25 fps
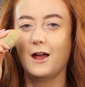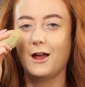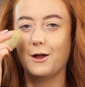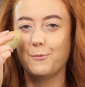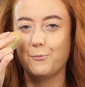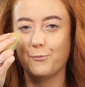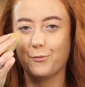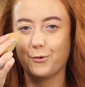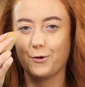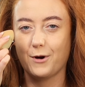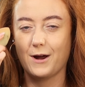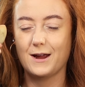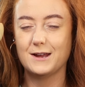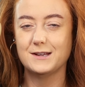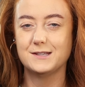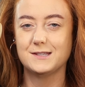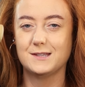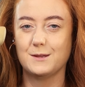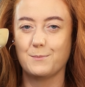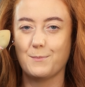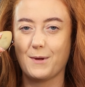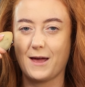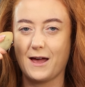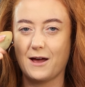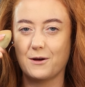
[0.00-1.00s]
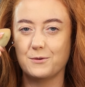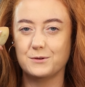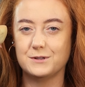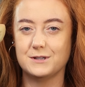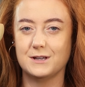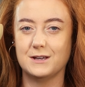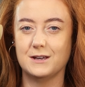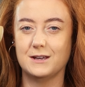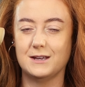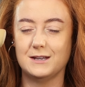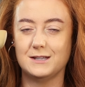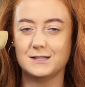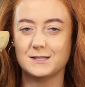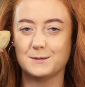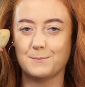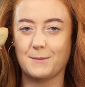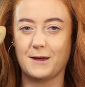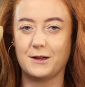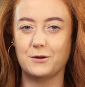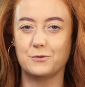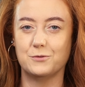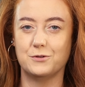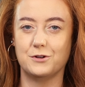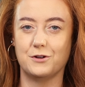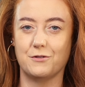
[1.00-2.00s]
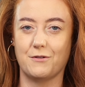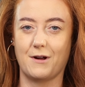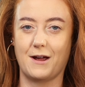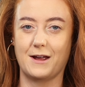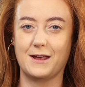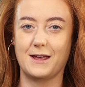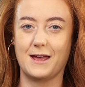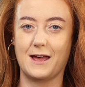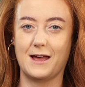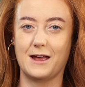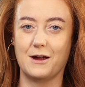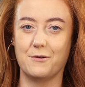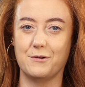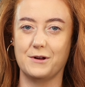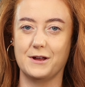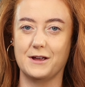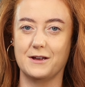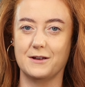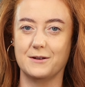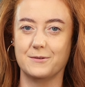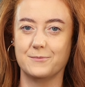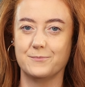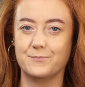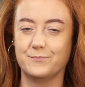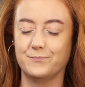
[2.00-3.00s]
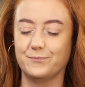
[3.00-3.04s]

and press the powder into my under eye area.